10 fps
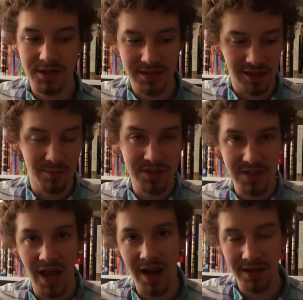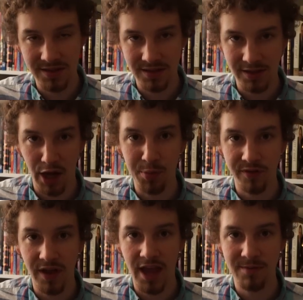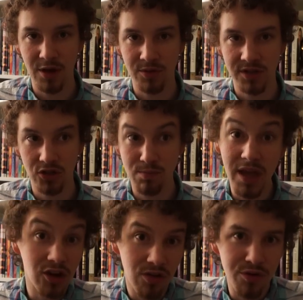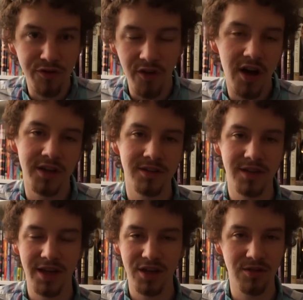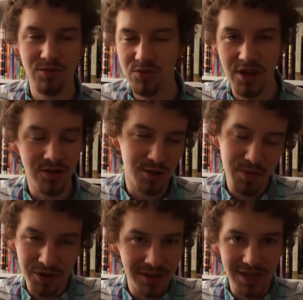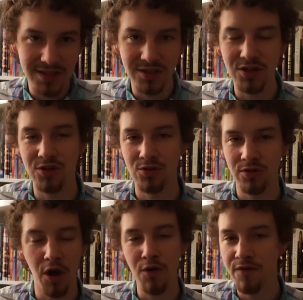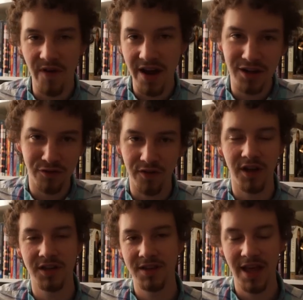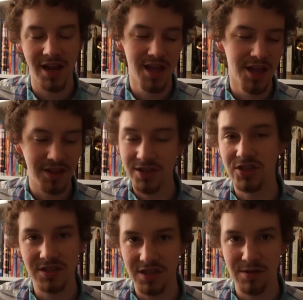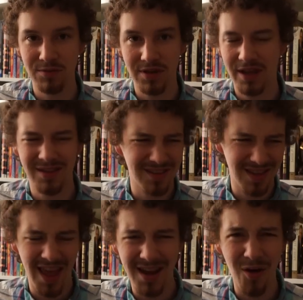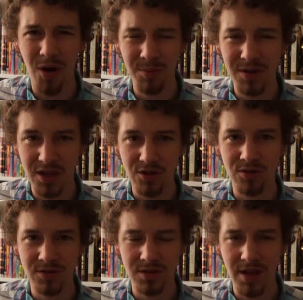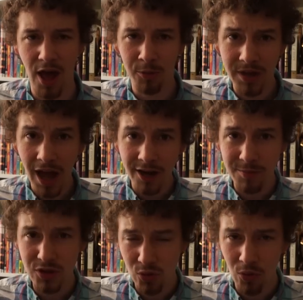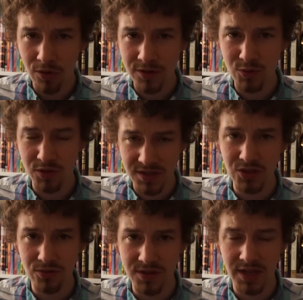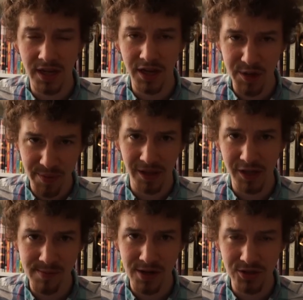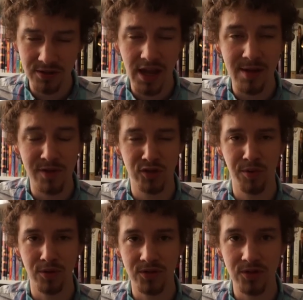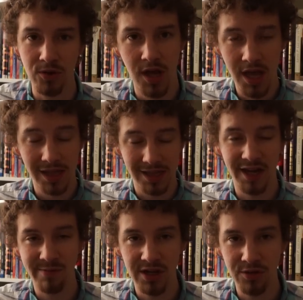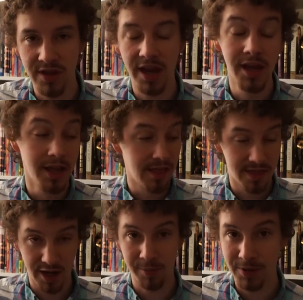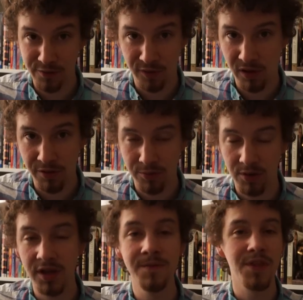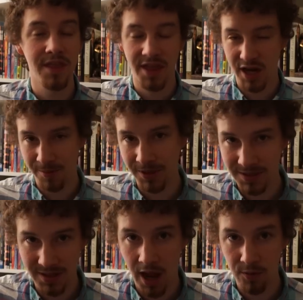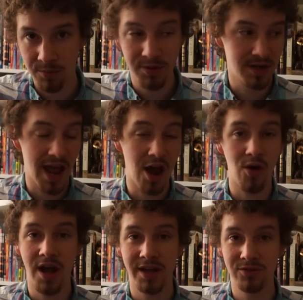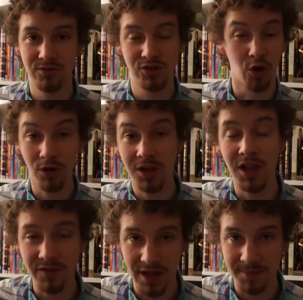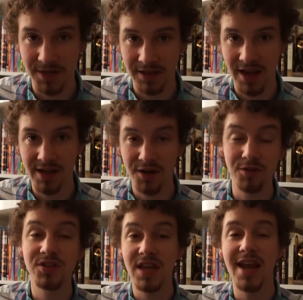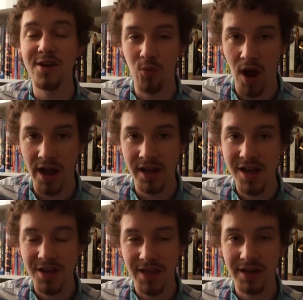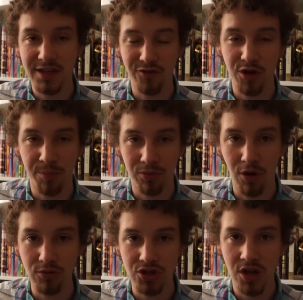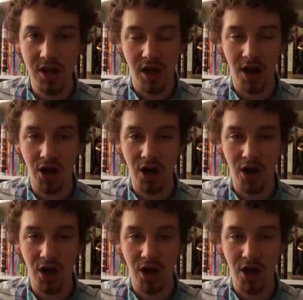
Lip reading: set them aside as a type of game that was like, make your own fun. Like, here's a million things to do. Go find the fun. And that just seemed like, hey, no, I'm here to help guide me towards what's interesting and compelling about your game, as opposed to letting me do that. Then I played Fallout 3. Then I played Skyrim. And now I totally love games like that and understand why that different approach